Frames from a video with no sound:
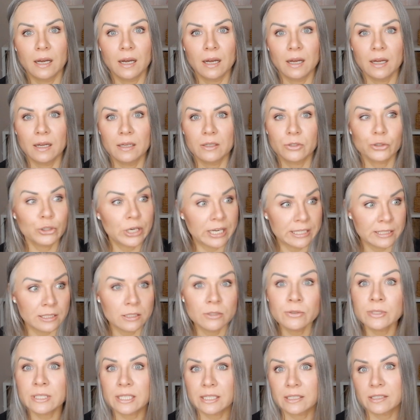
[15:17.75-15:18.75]
uh,
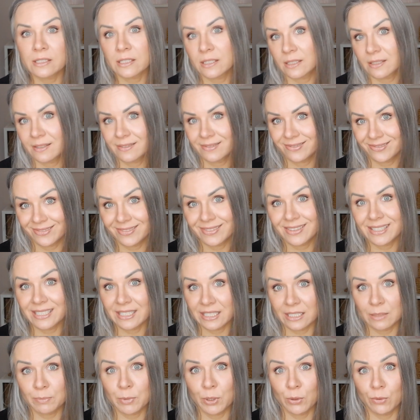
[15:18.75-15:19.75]
translucent,
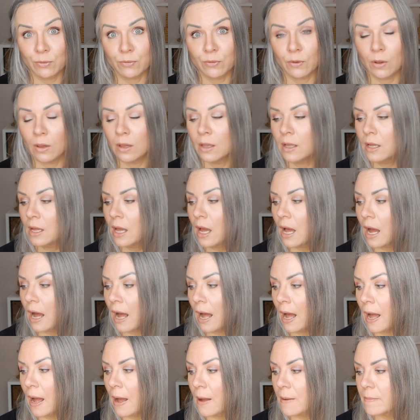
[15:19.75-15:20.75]
this is beautiful.
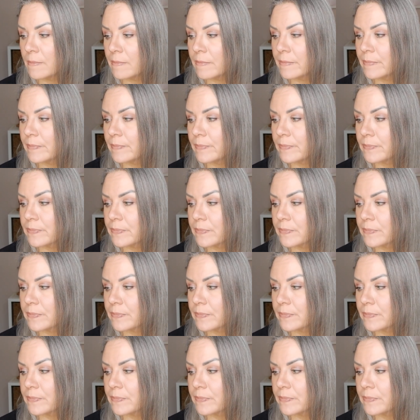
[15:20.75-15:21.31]
Um,